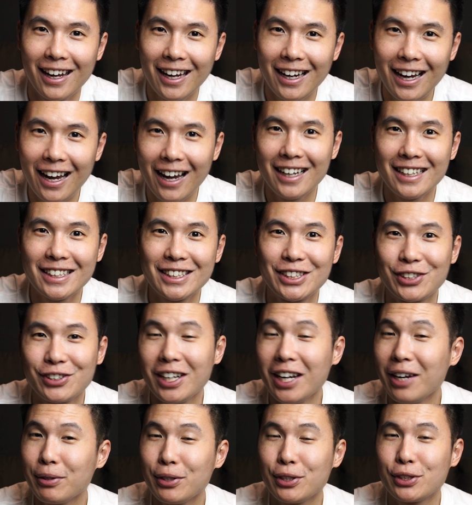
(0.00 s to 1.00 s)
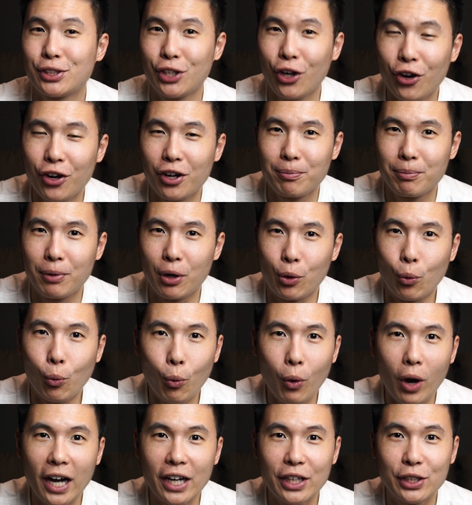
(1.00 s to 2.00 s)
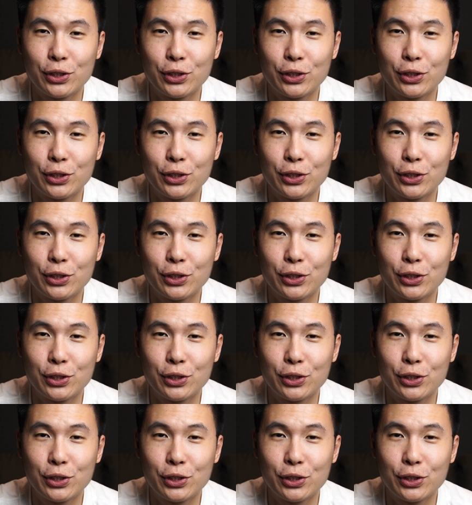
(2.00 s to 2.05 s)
Hey guys, today I'm going to talk about why